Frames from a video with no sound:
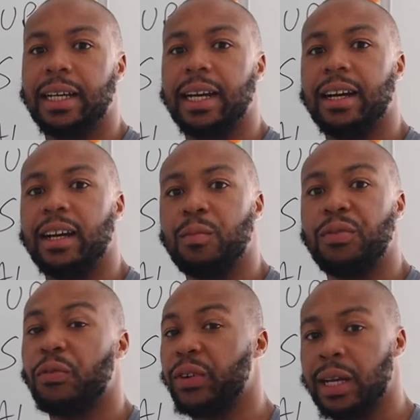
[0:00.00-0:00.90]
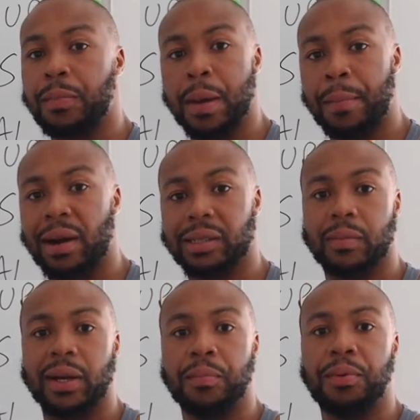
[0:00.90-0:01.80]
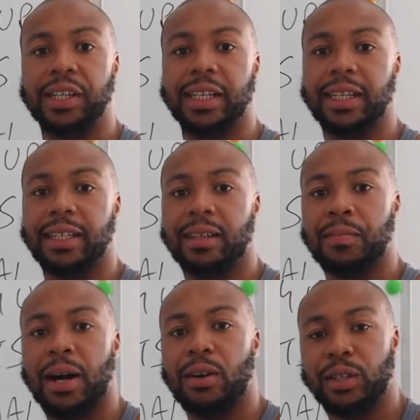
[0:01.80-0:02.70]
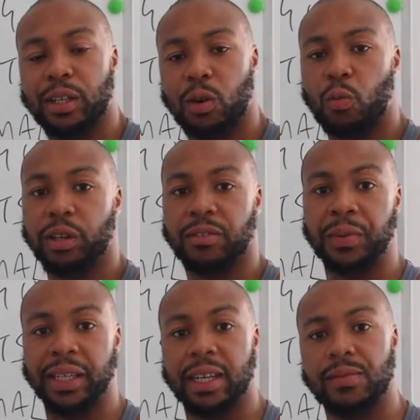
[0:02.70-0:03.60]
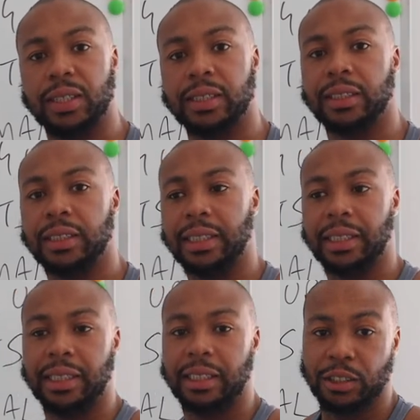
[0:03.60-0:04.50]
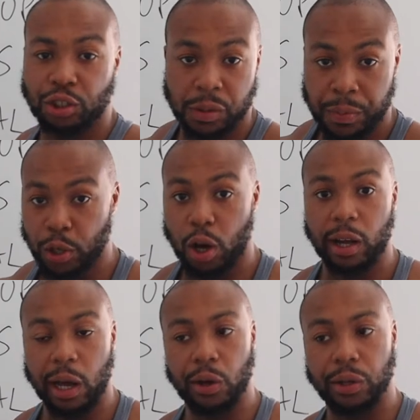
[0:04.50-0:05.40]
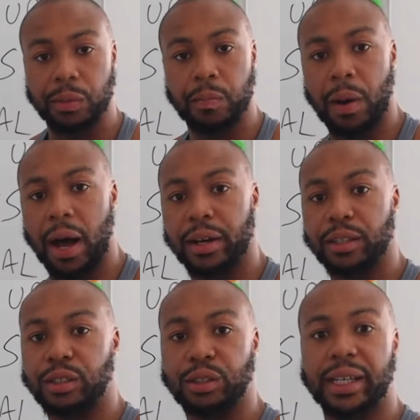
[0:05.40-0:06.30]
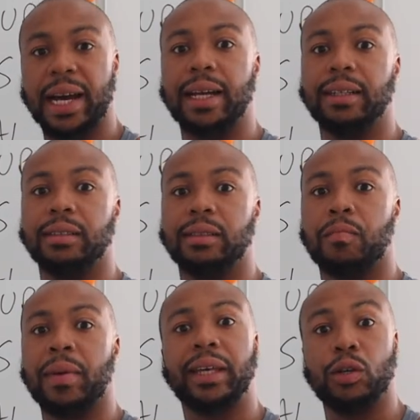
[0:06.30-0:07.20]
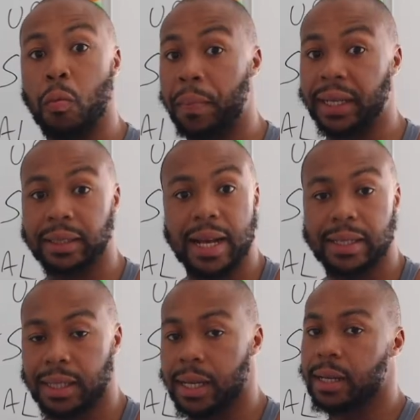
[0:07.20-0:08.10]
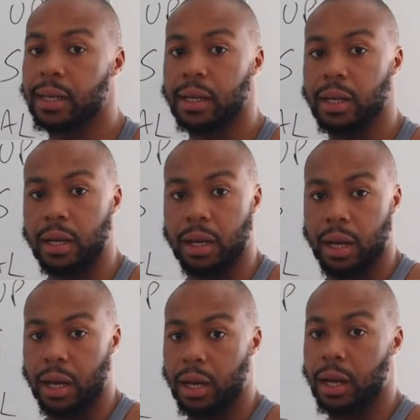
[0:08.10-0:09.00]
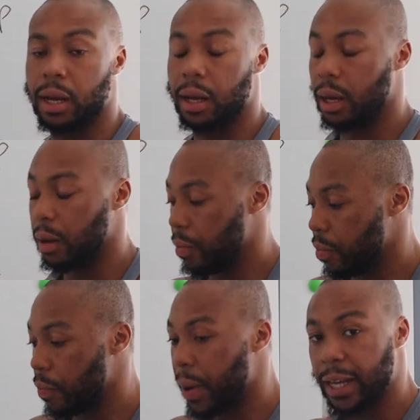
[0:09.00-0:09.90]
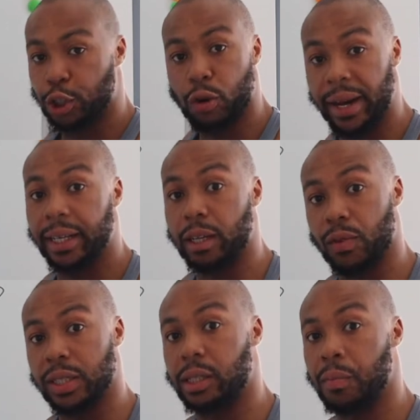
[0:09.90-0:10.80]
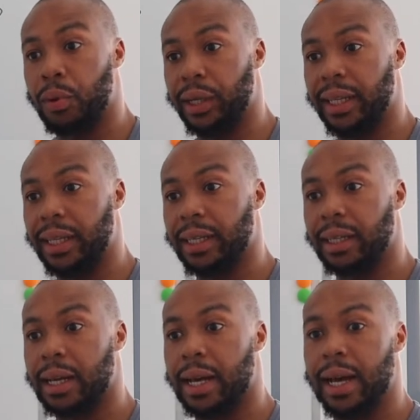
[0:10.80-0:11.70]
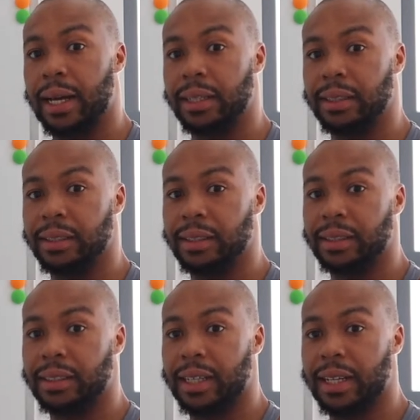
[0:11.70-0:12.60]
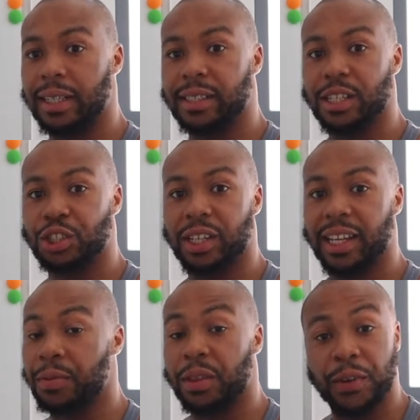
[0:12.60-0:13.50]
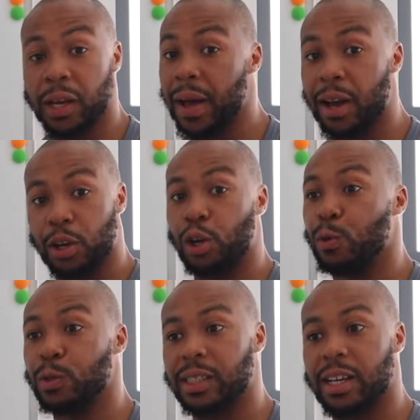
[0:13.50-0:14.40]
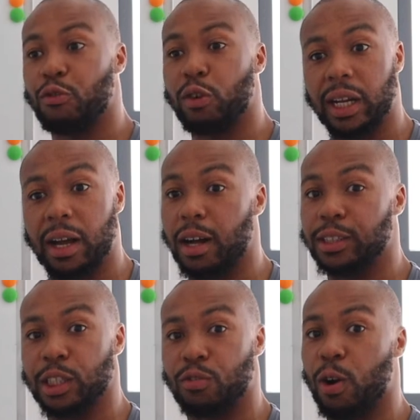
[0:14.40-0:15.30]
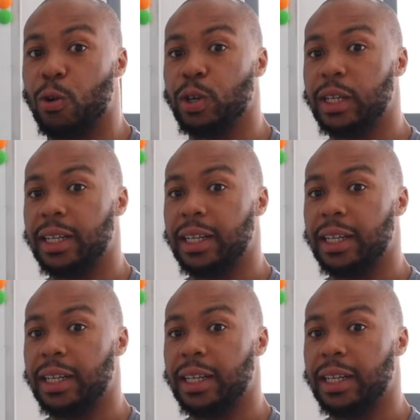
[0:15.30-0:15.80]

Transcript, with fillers: Um, if you're feeling a bit embarrassed about your body, about, you know, what you've been given, trust me, you're not alone, but you can make it your biggest asset. Um, by training the rest of your body, and and essentially, and the thing about glutes, they're really hard to grow.